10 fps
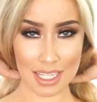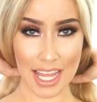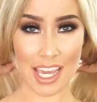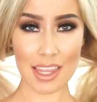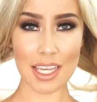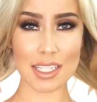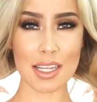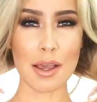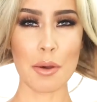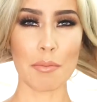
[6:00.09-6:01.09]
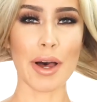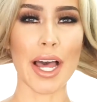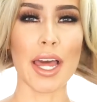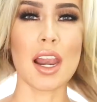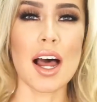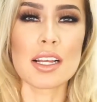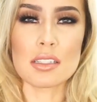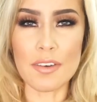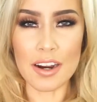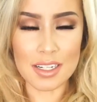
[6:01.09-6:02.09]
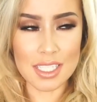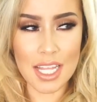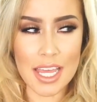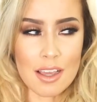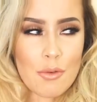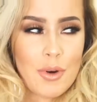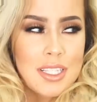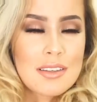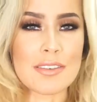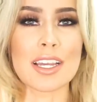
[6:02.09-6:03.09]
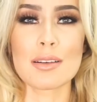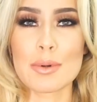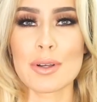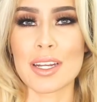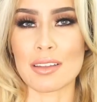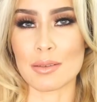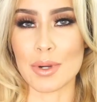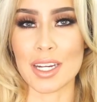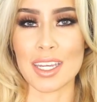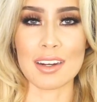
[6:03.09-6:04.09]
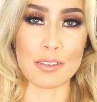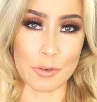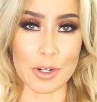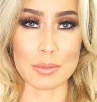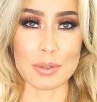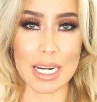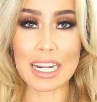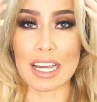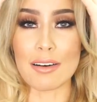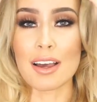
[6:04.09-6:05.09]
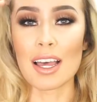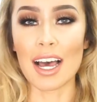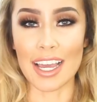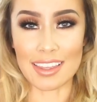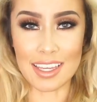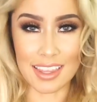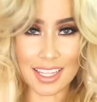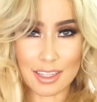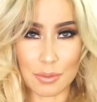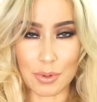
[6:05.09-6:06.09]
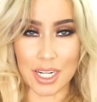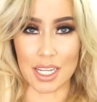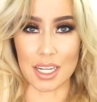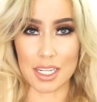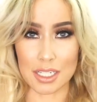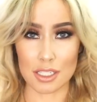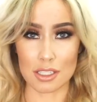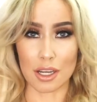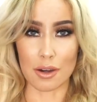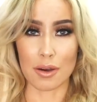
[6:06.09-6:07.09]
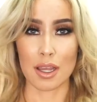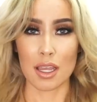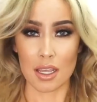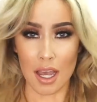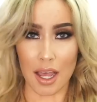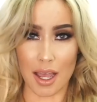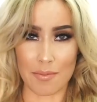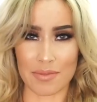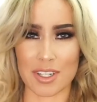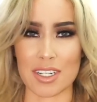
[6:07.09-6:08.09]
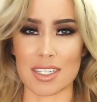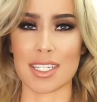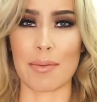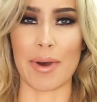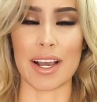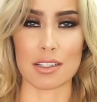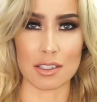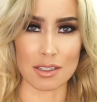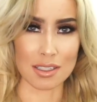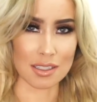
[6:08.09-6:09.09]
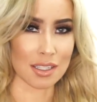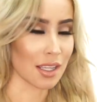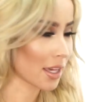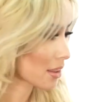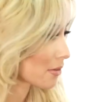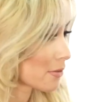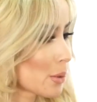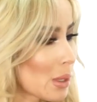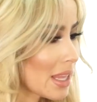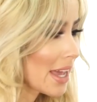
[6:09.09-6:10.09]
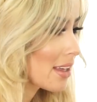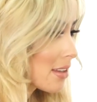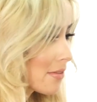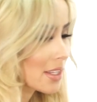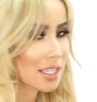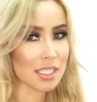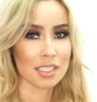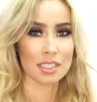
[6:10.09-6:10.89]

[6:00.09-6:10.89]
to like these, but as far as like what's available and on the market and affordable right now, I think that they're pretty good. So um, I'm trying to step back so you can see like the full length of these.